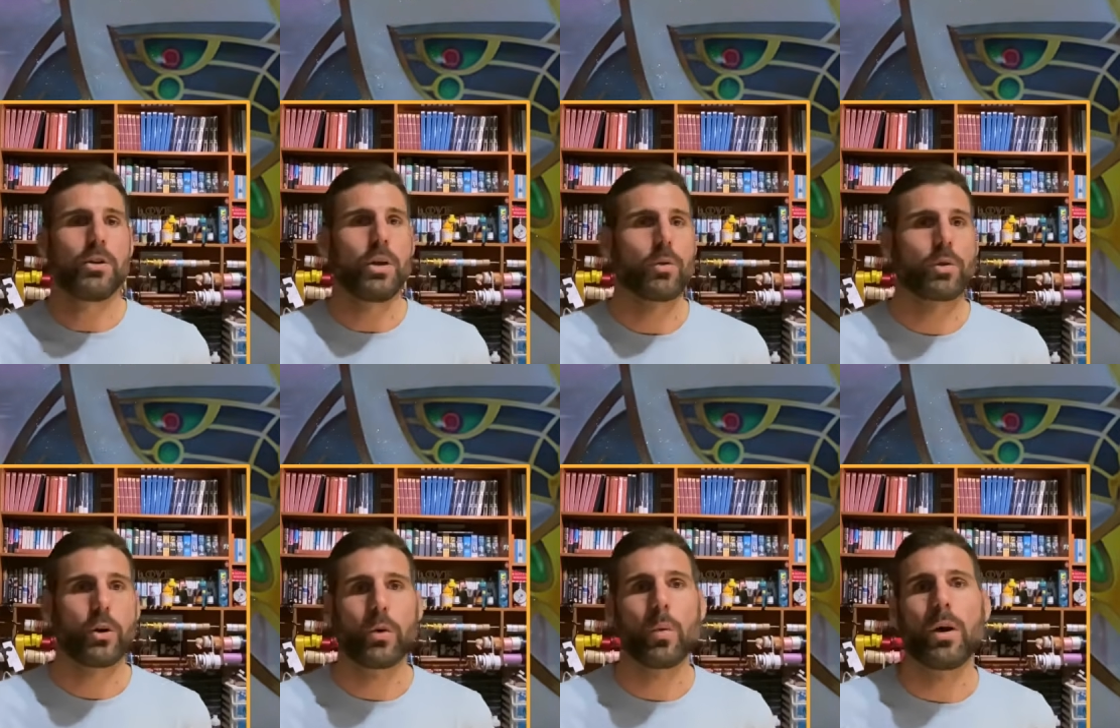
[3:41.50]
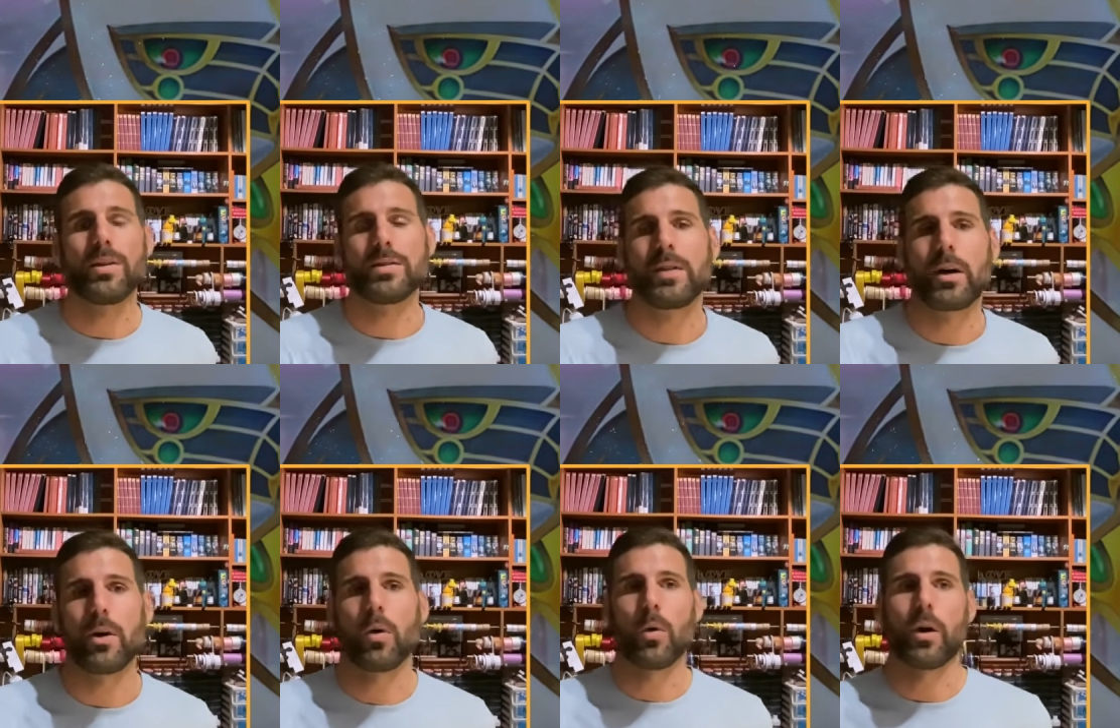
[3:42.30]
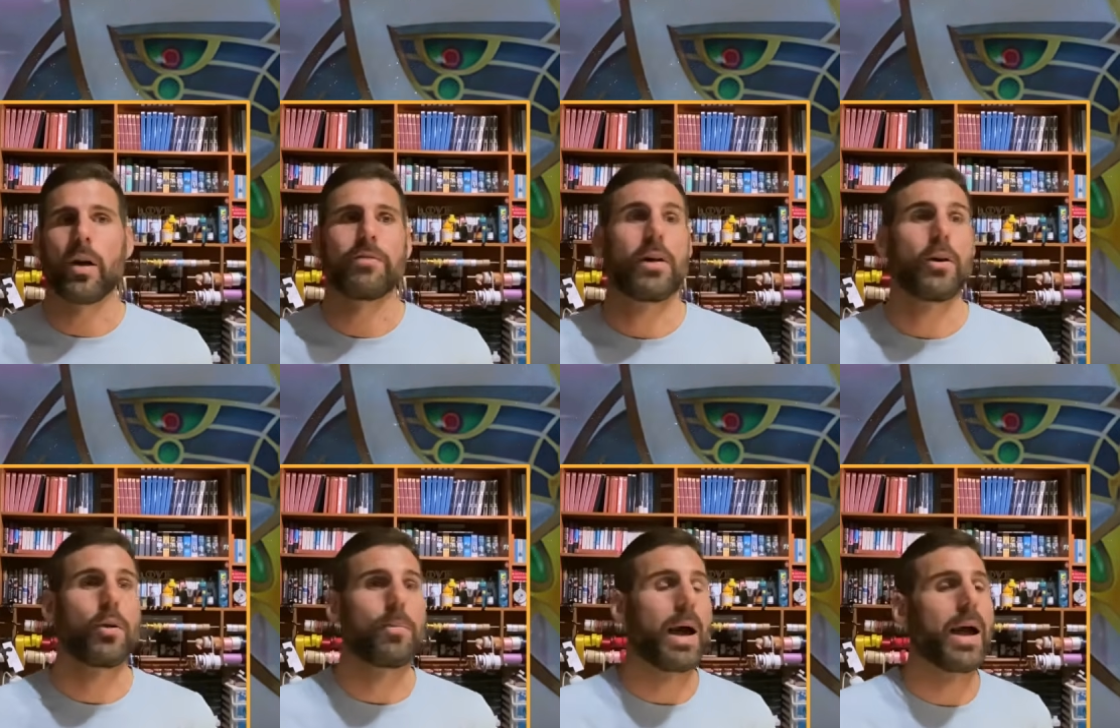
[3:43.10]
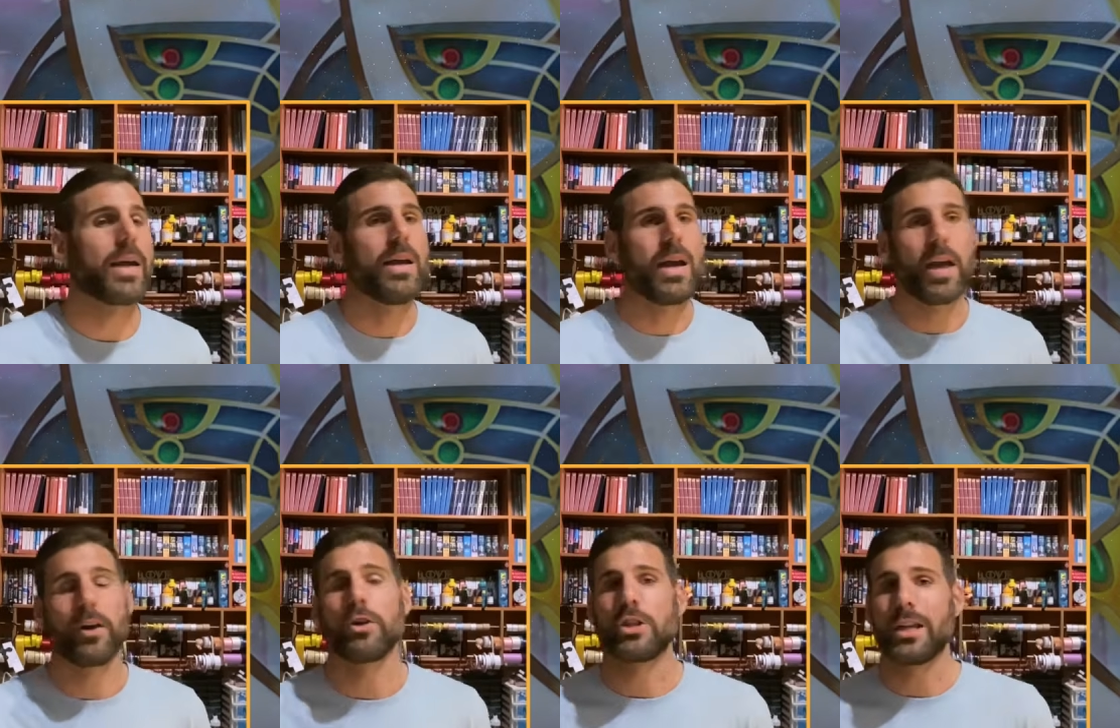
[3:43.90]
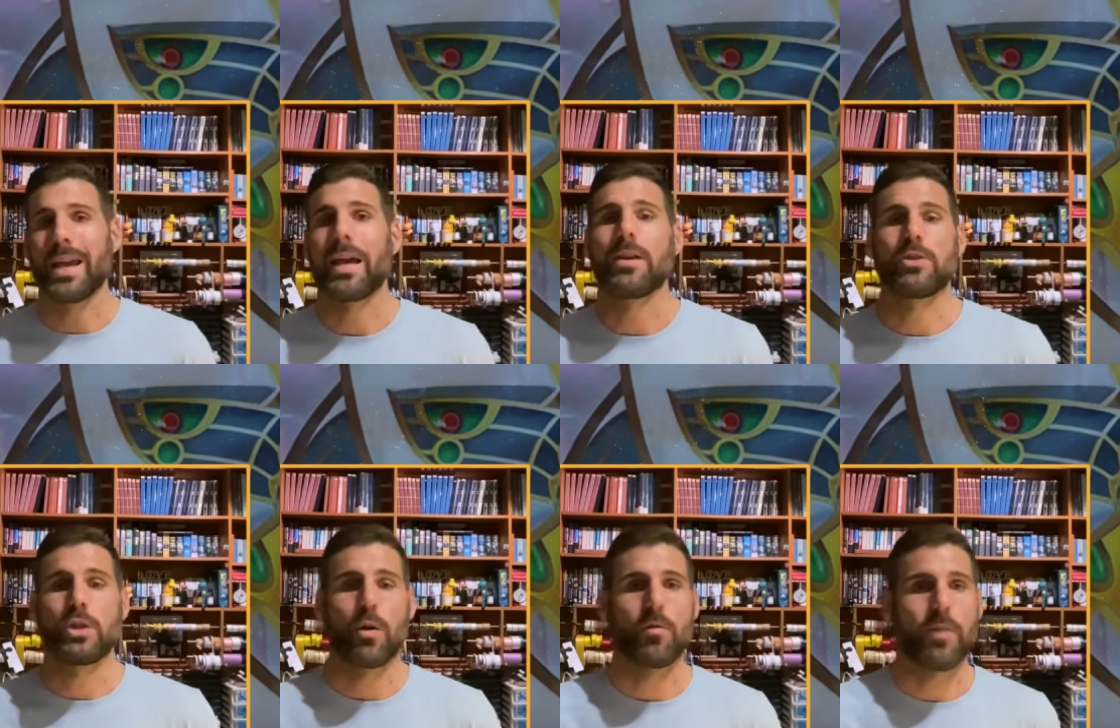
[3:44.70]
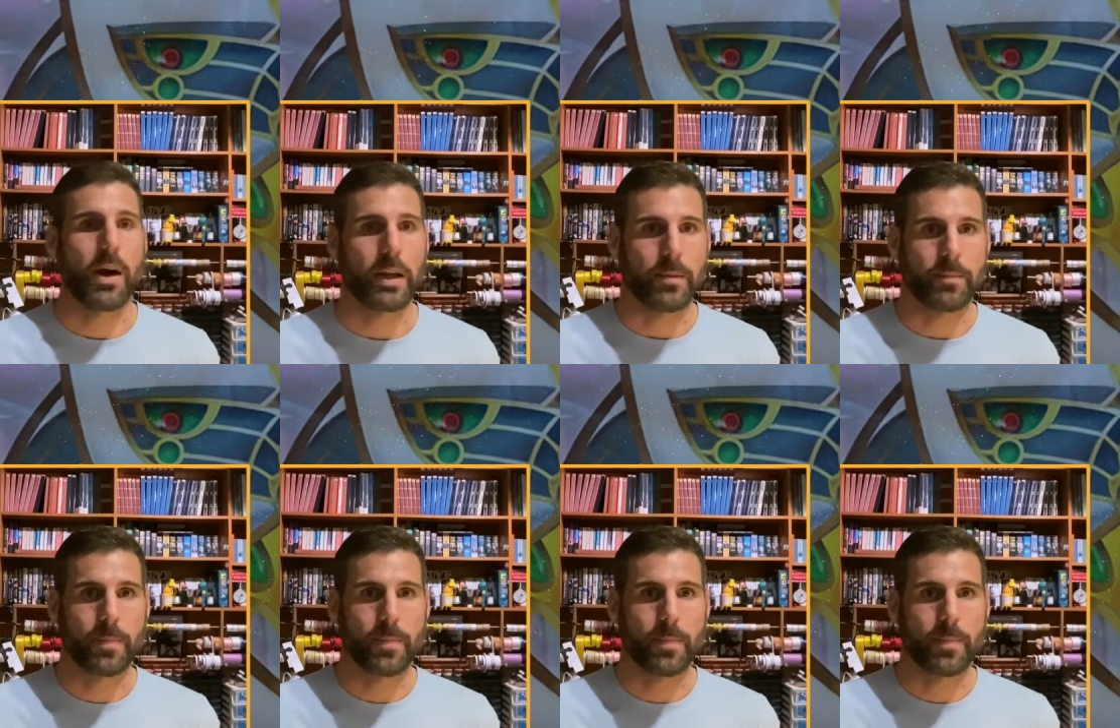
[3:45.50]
turn 1 Incineroar followed by energy and Giovanni.